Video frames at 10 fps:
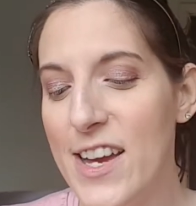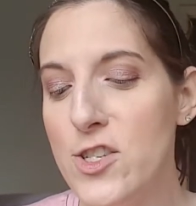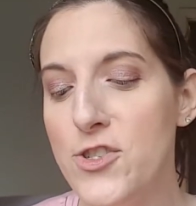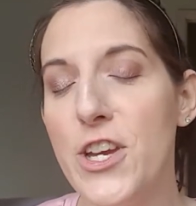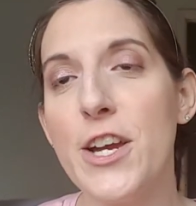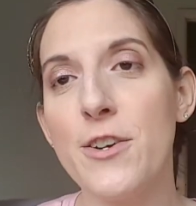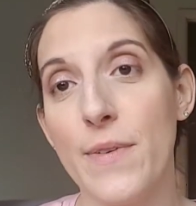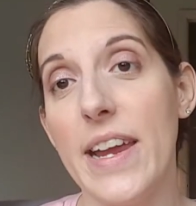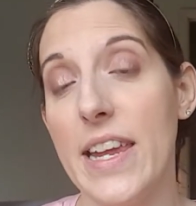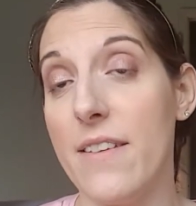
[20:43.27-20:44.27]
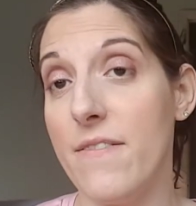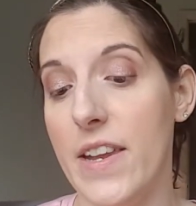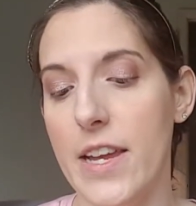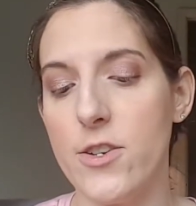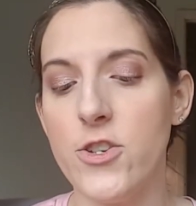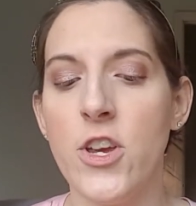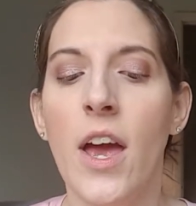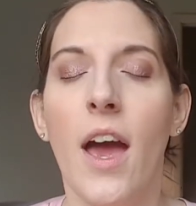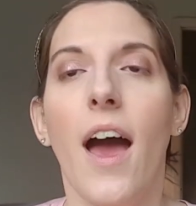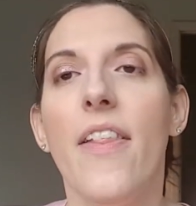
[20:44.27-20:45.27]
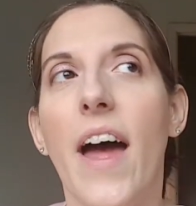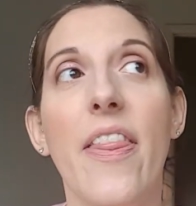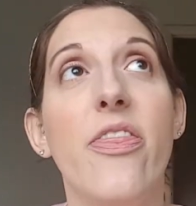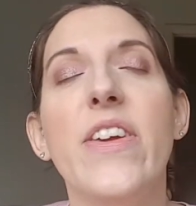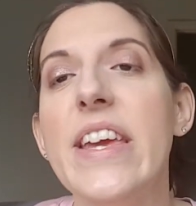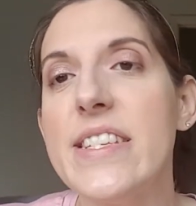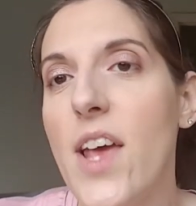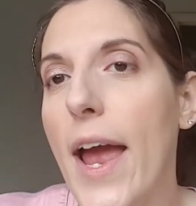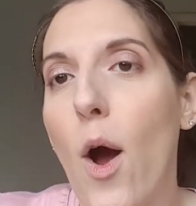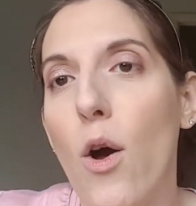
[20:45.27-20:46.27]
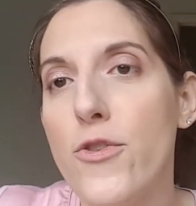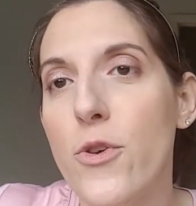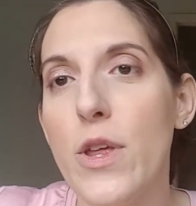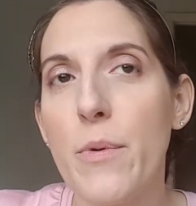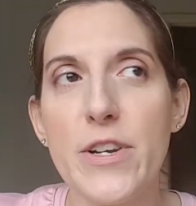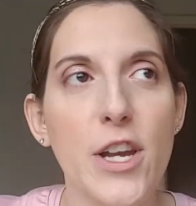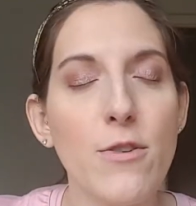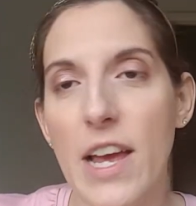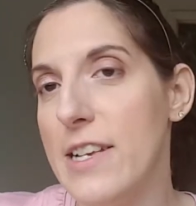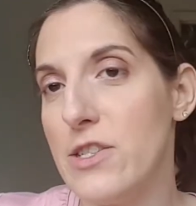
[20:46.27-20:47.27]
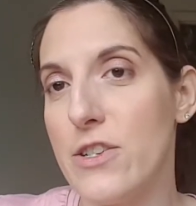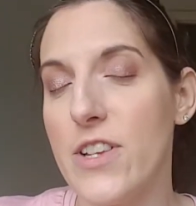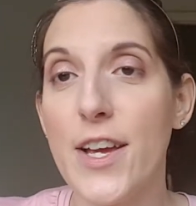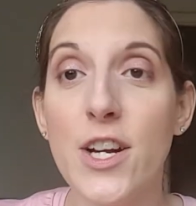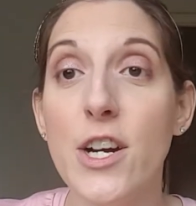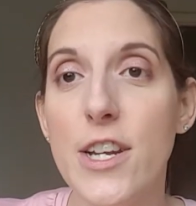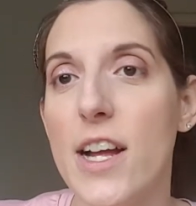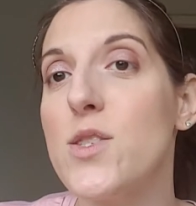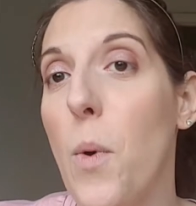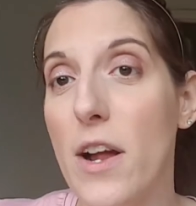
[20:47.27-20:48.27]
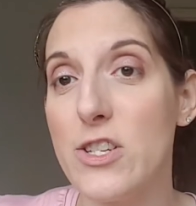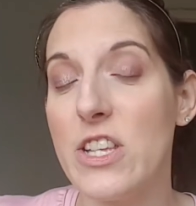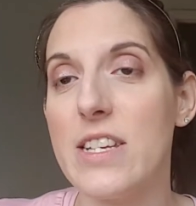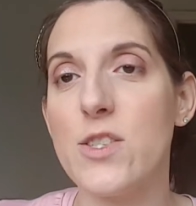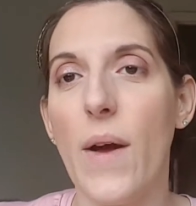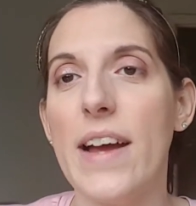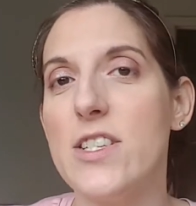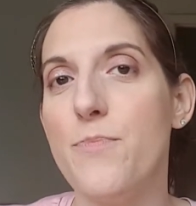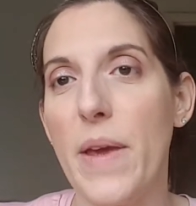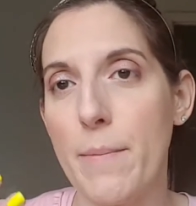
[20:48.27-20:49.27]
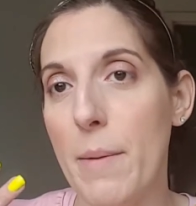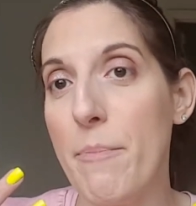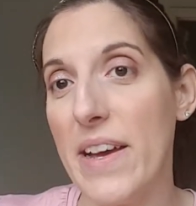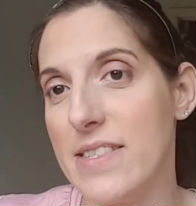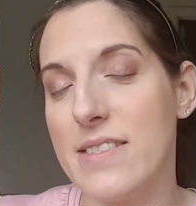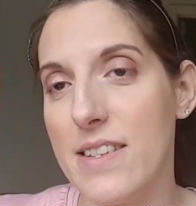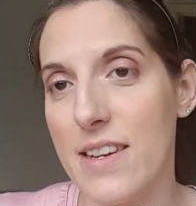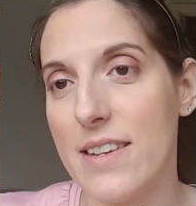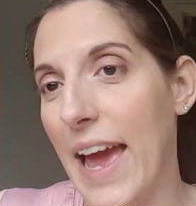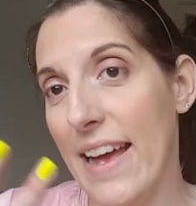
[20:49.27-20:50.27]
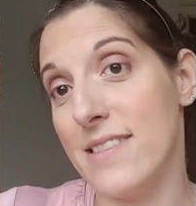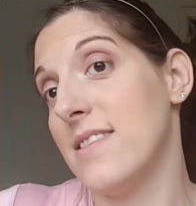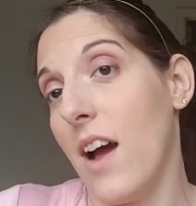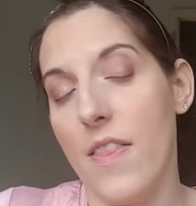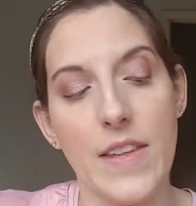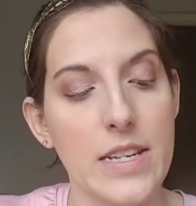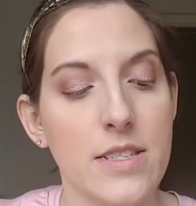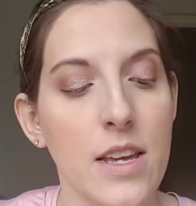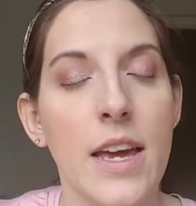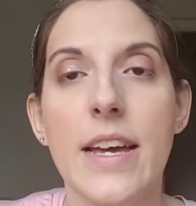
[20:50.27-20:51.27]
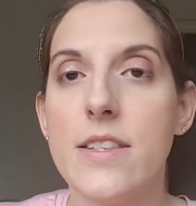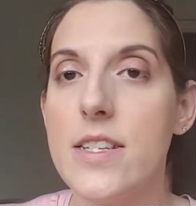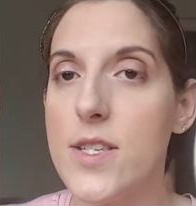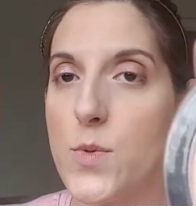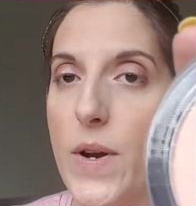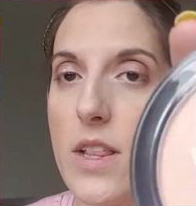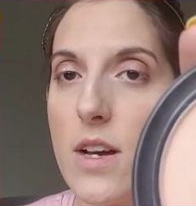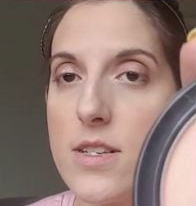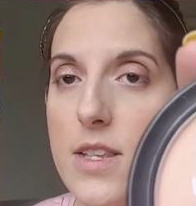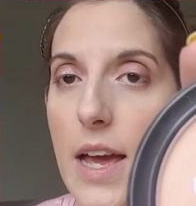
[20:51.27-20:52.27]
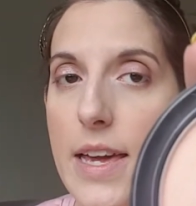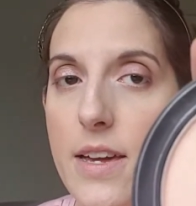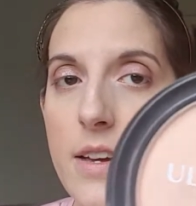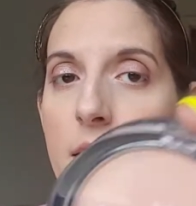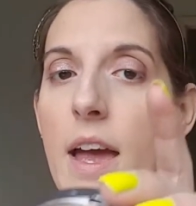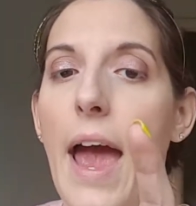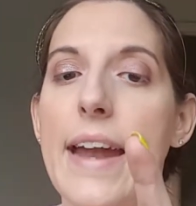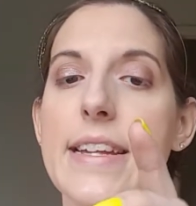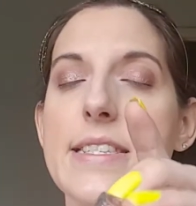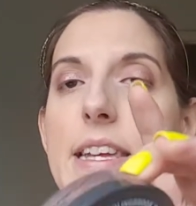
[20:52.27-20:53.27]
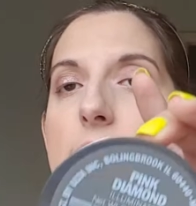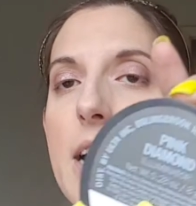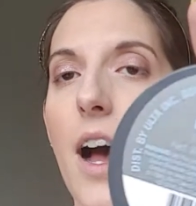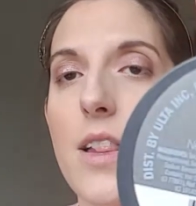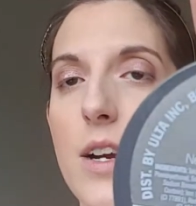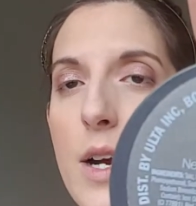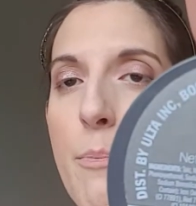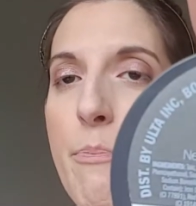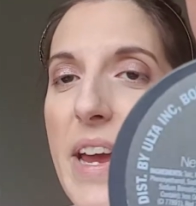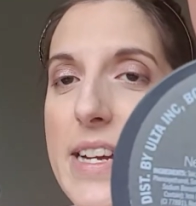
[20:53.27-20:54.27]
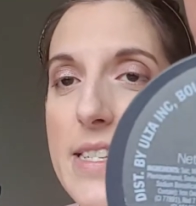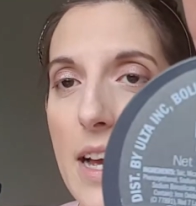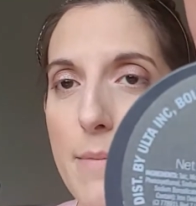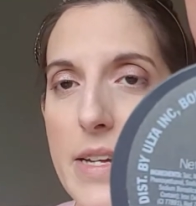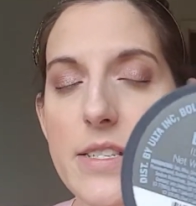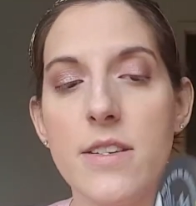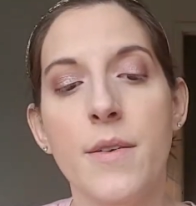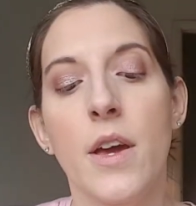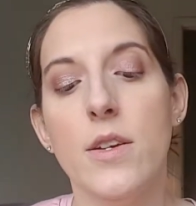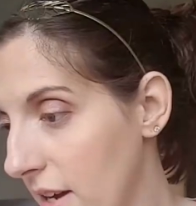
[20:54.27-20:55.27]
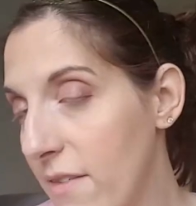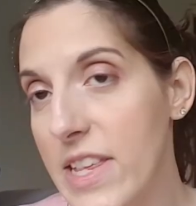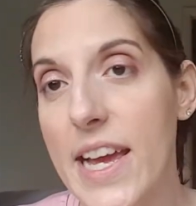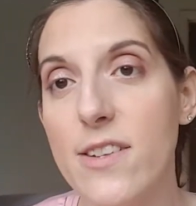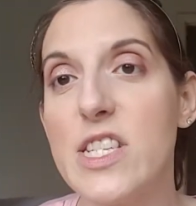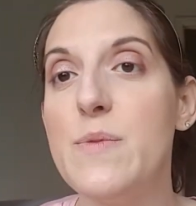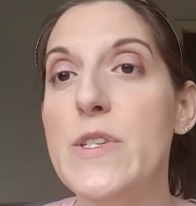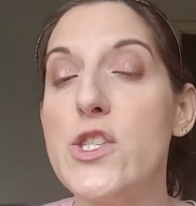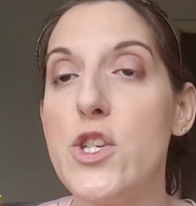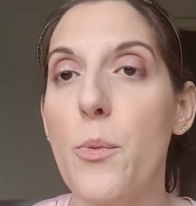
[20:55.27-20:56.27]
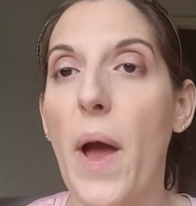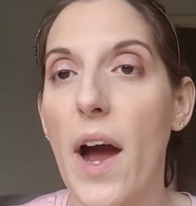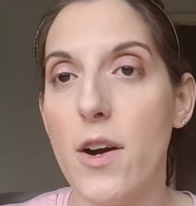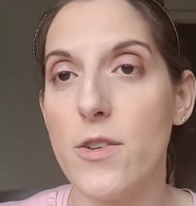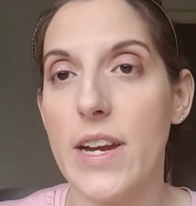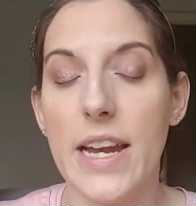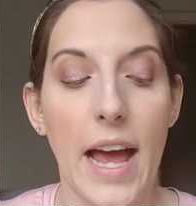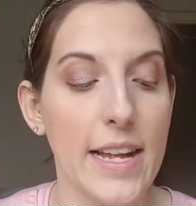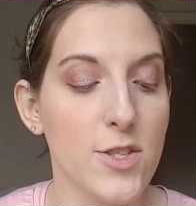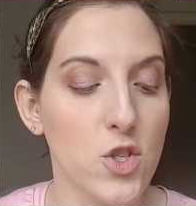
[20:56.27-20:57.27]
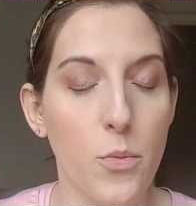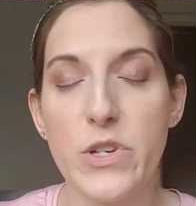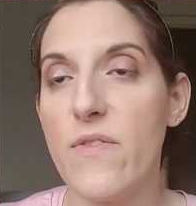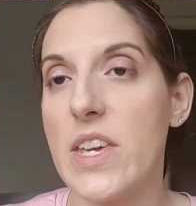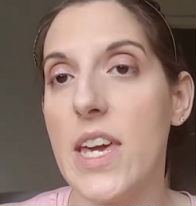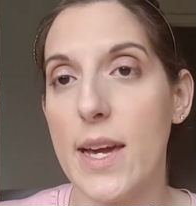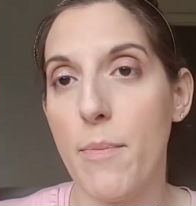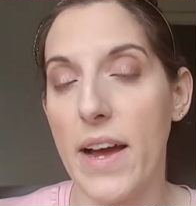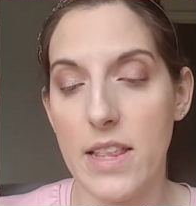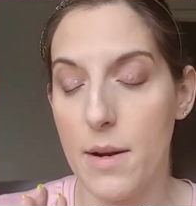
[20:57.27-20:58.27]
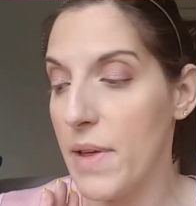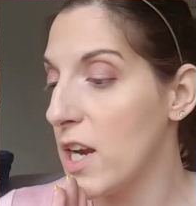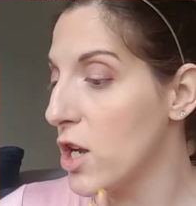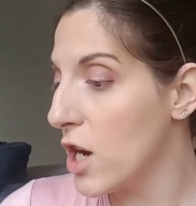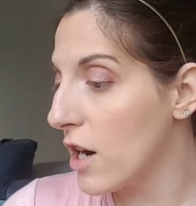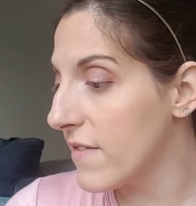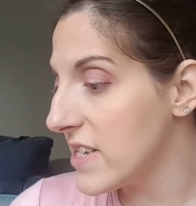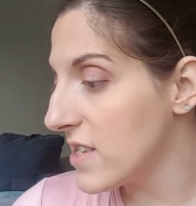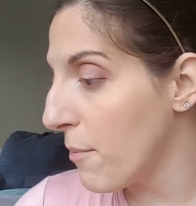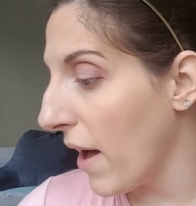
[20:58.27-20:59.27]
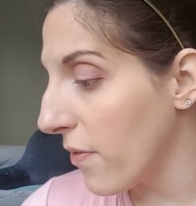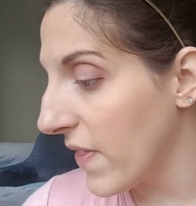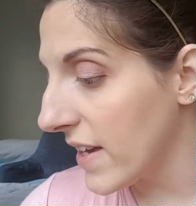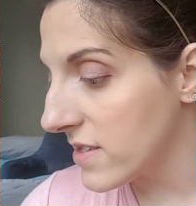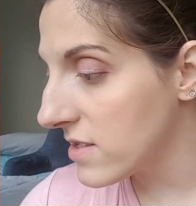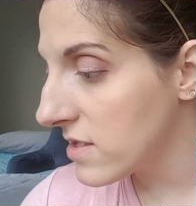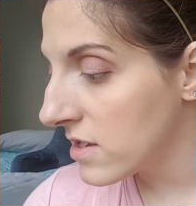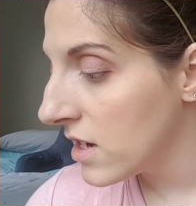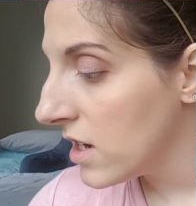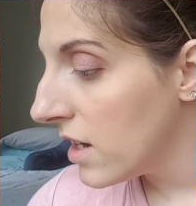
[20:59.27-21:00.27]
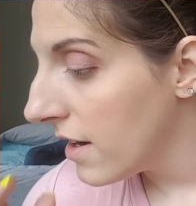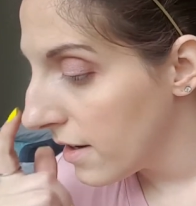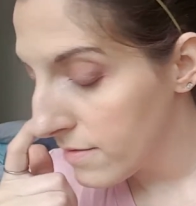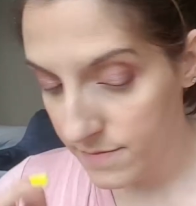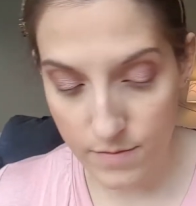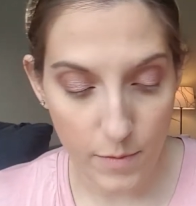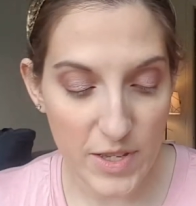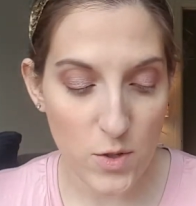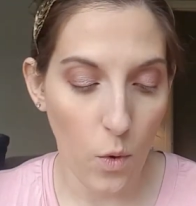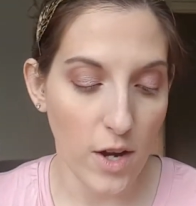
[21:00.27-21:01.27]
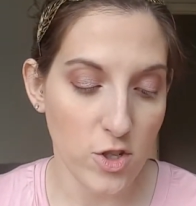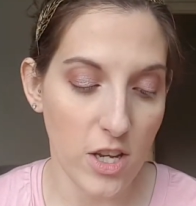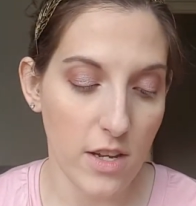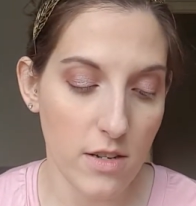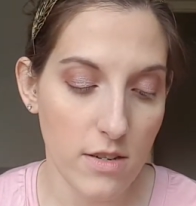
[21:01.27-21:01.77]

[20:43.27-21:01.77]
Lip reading: Sheer Radiant Finish. These, there were no testers. I could not swatch these, so I had to make my best guess on these. This is what it looks like, and it's in the color Pink Diamond. Everything else has been so powdery and had so much of a kickback that I'm like nervous about this. Let me swatch it.